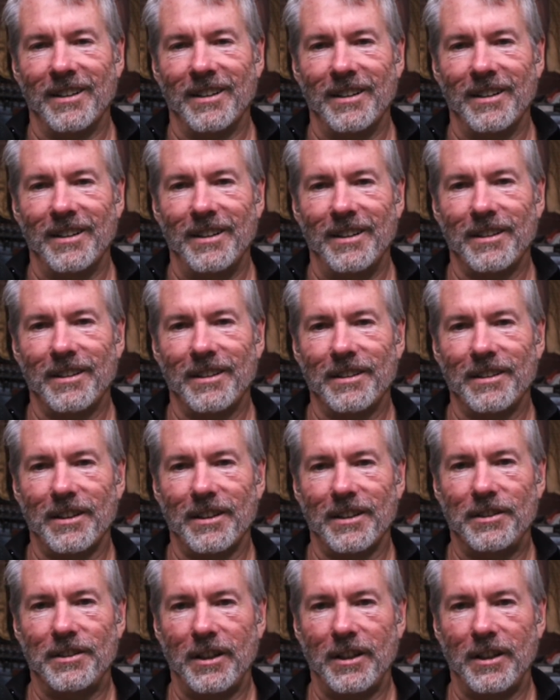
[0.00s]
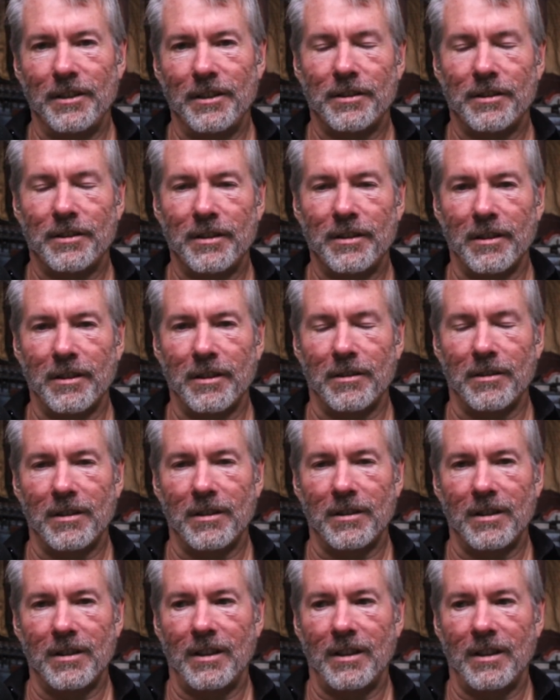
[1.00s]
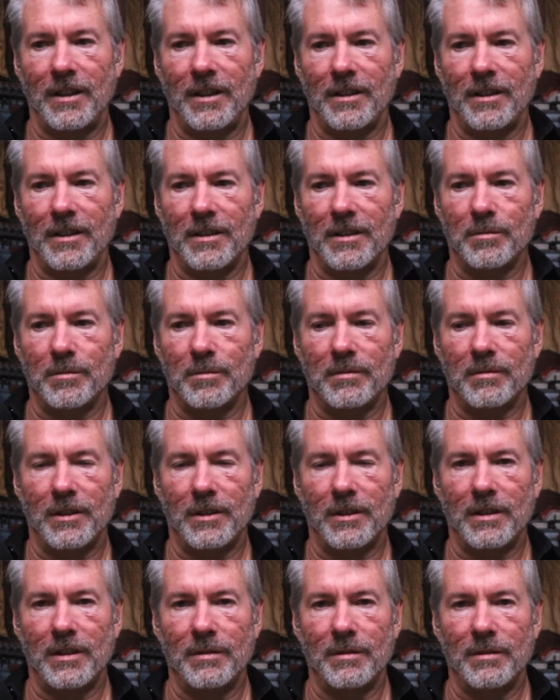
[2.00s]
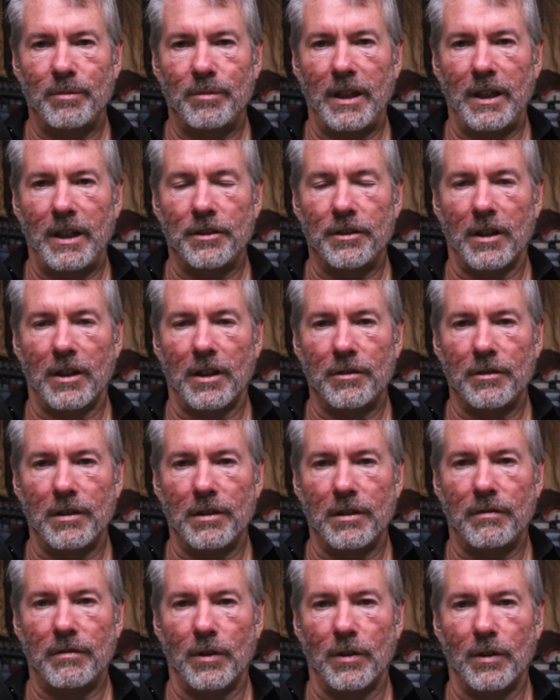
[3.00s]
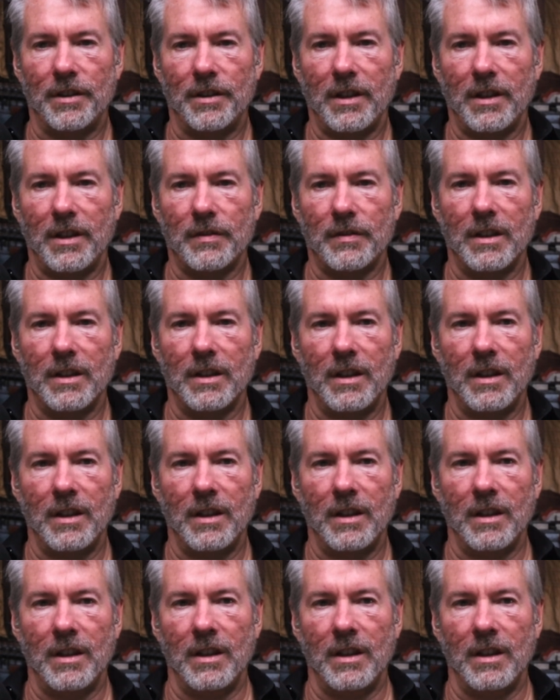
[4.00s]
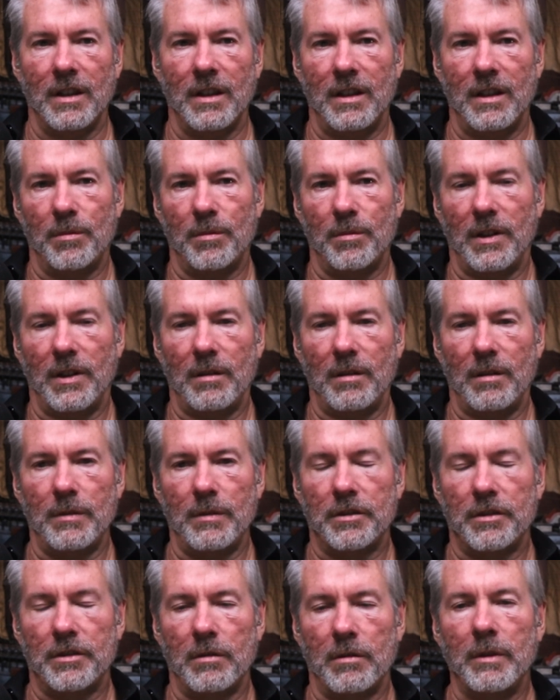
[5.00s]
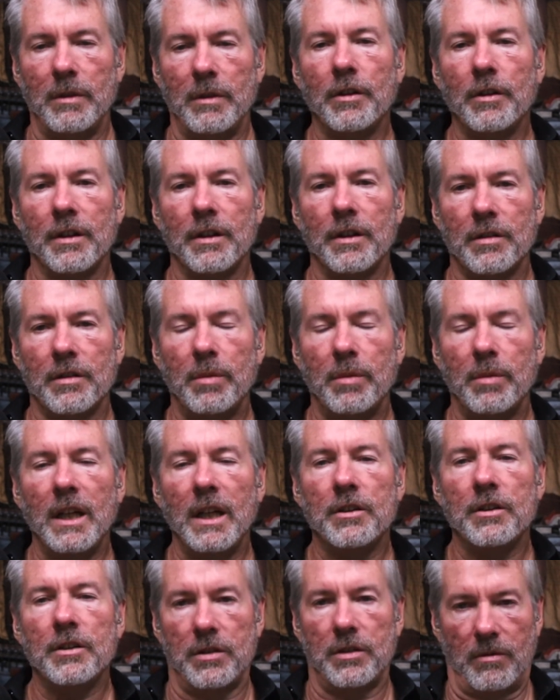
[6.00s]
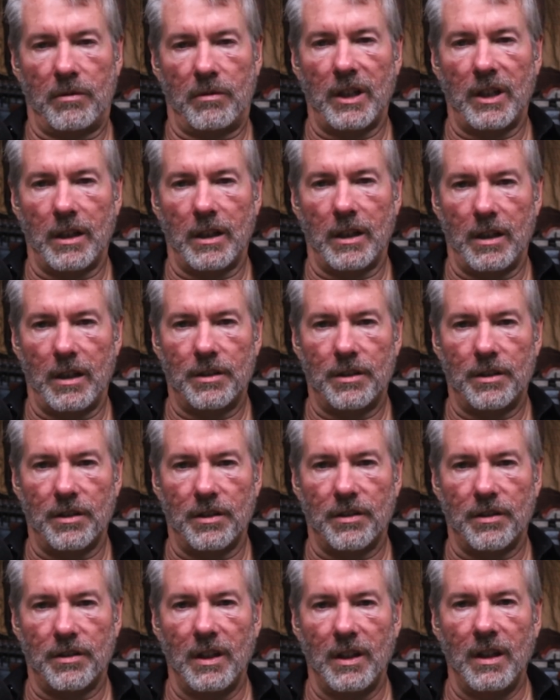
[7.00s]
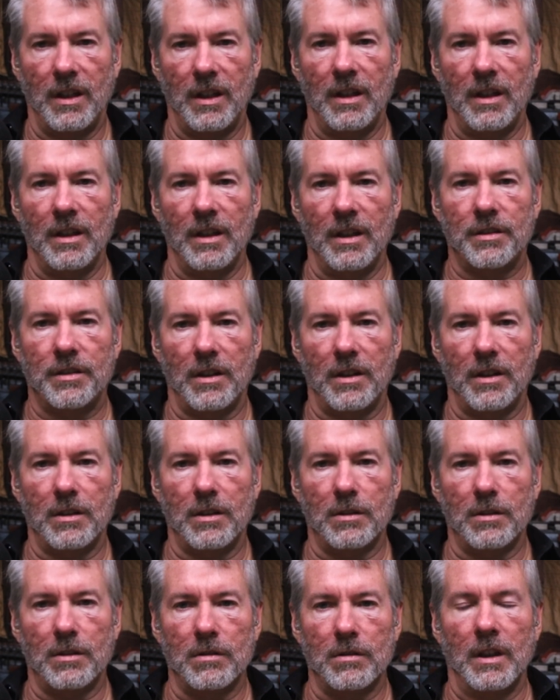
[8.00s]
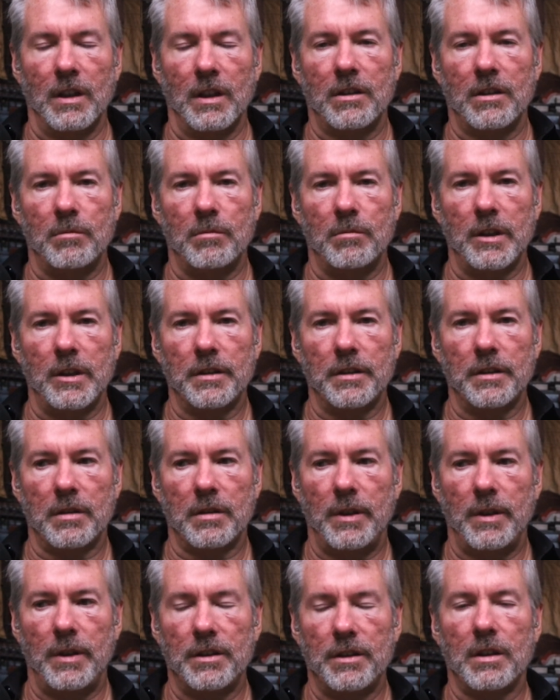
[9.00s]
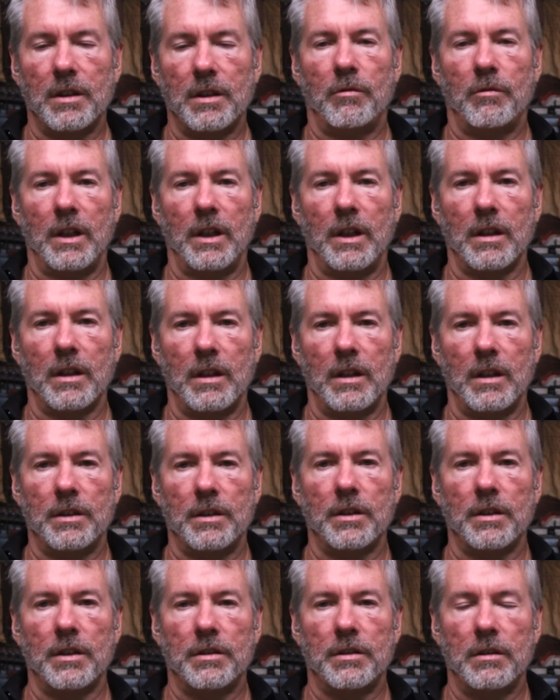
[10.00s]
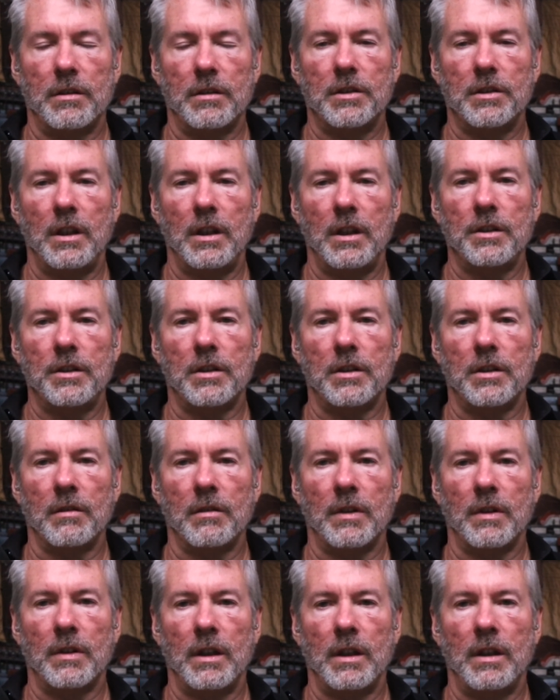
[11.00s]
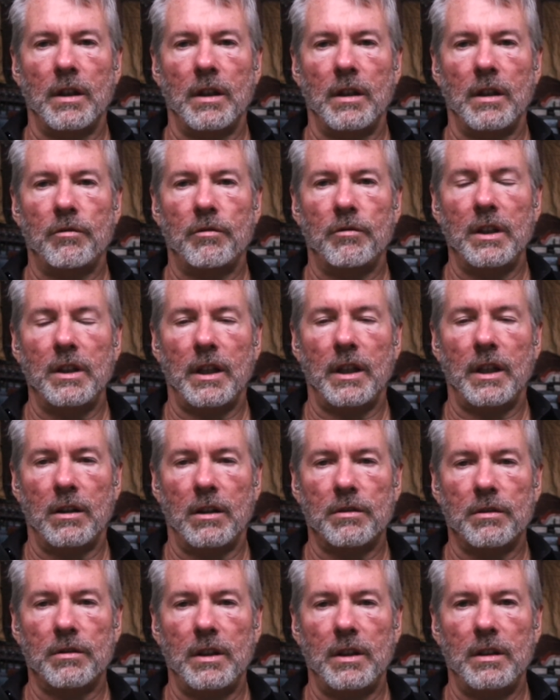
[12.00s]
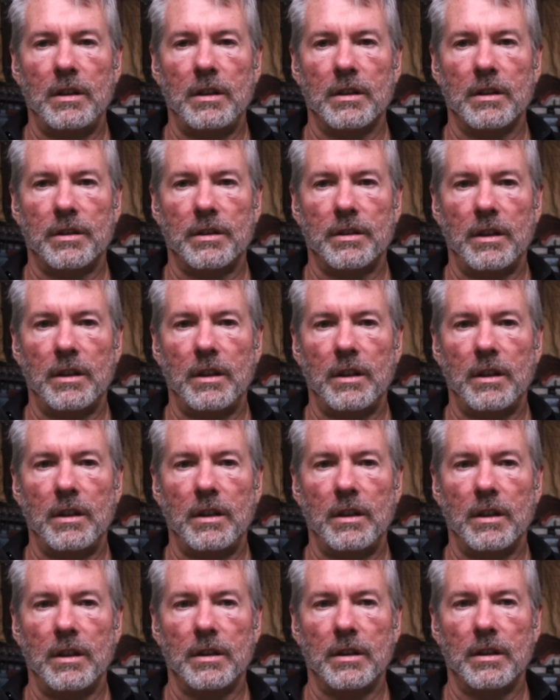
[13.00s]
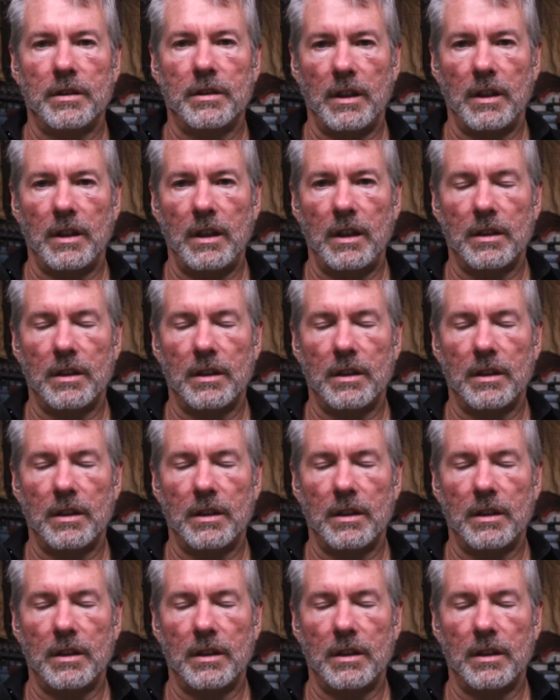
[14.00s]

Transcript: unless I changed, line item on page 147. Now, the problem is there are millions of pages of regulations. So there are millions of pages of regulations. They're changing via every county, city, state,